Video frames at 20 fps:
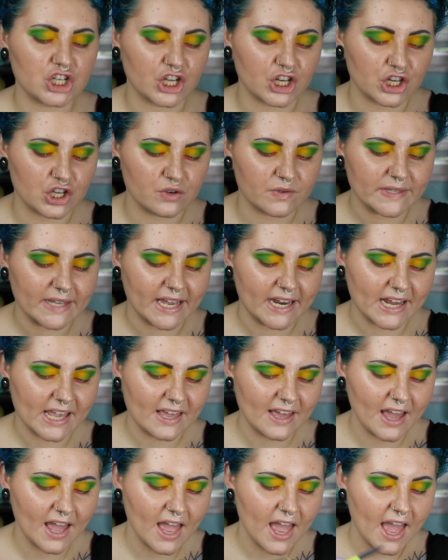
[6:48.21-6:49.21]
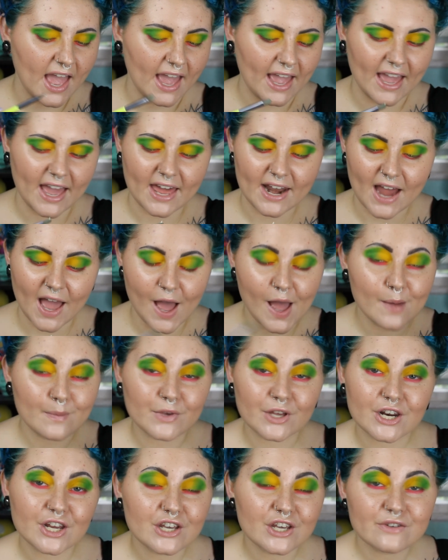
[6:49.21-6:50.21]
You can use any. And
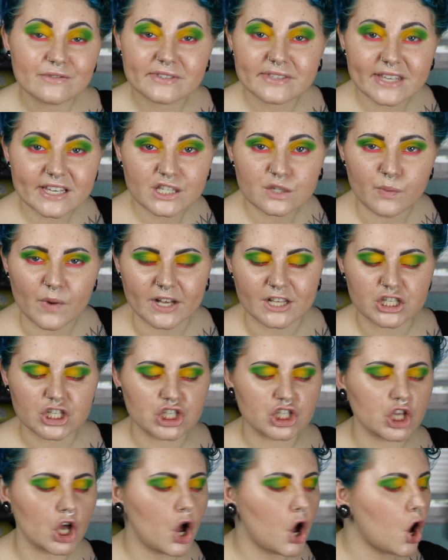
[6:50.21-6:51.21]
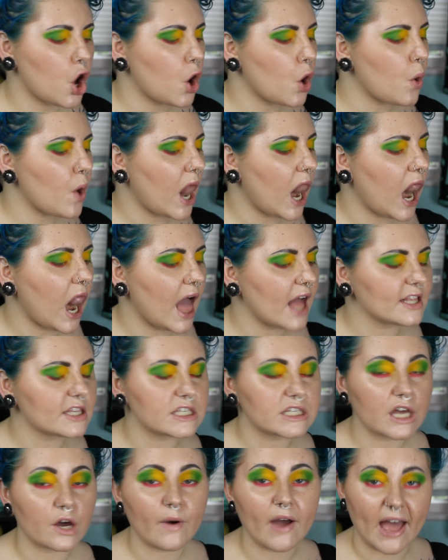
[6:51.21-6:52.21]
I'm going to use this one. So
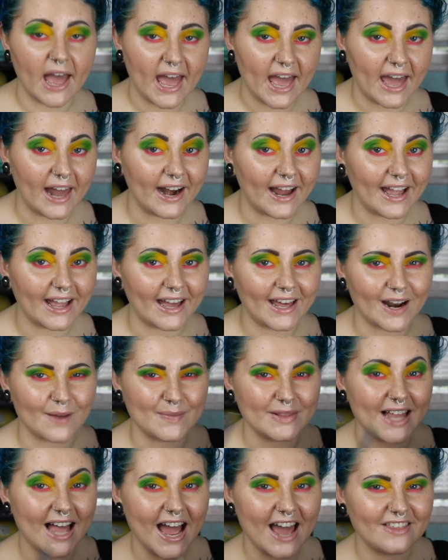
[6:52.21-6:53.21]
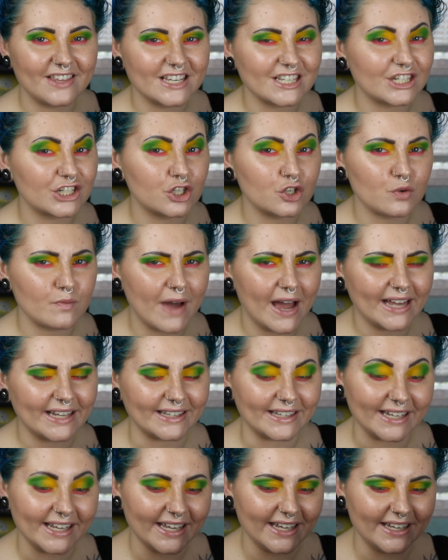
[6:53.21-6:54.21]
let's go ahead and apply this to my
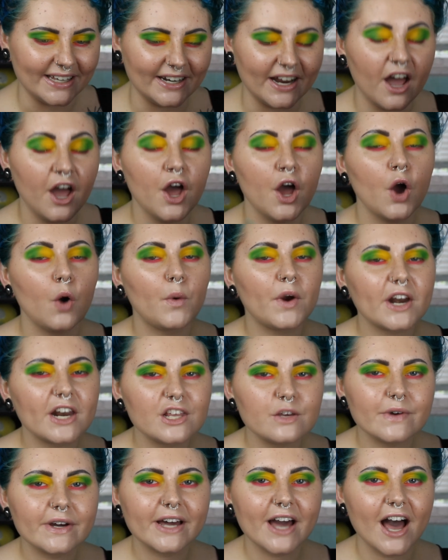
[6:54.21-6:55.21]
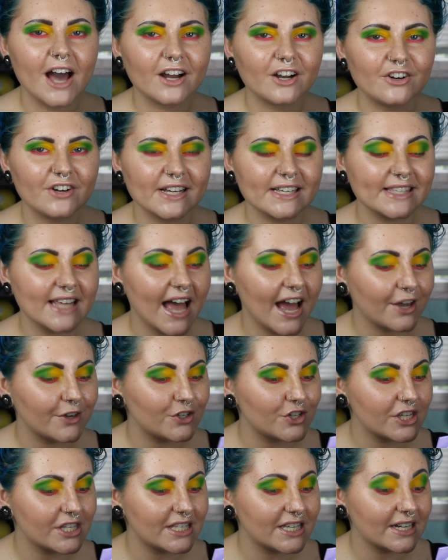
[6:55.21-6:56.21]
lid. We're going to do a cut crease
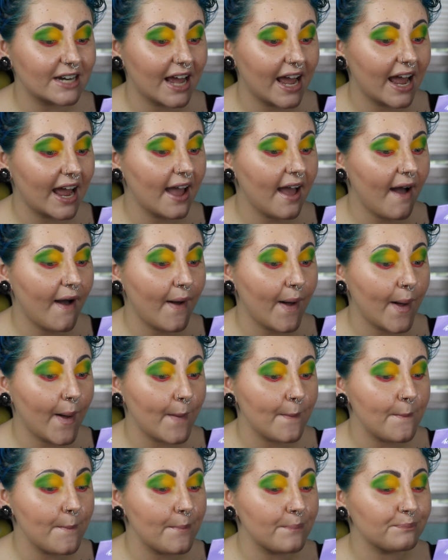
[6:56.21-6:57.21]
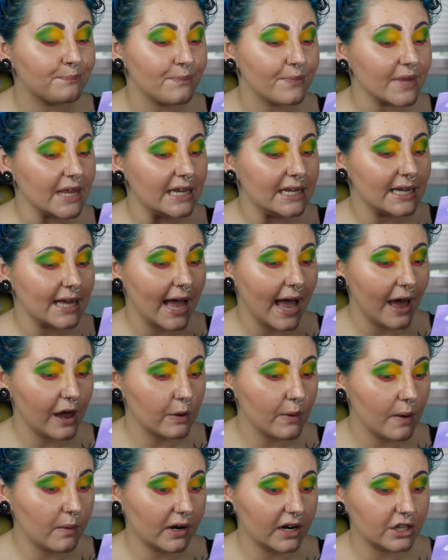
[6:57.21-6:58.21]
action today. How do
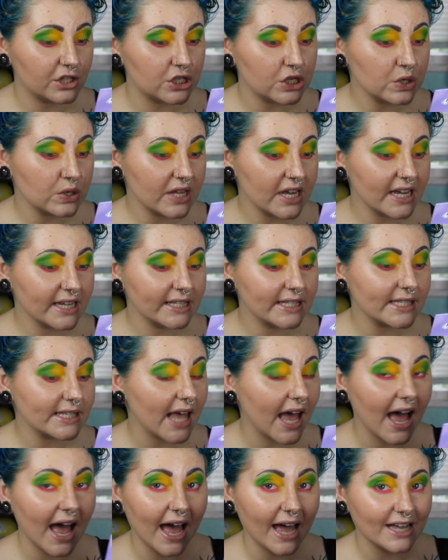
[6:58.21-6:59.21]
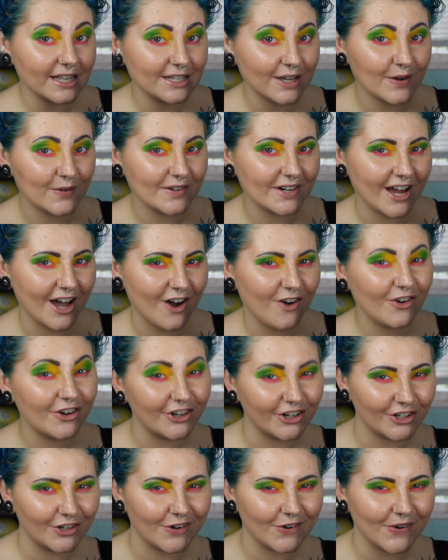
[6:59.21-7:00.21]
I want to do this? I don't know.
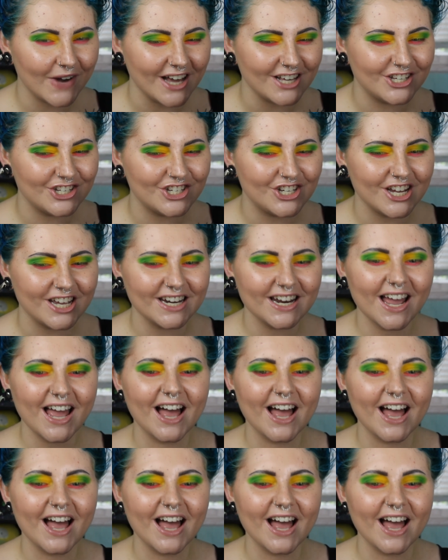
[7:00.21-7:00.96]
Good question.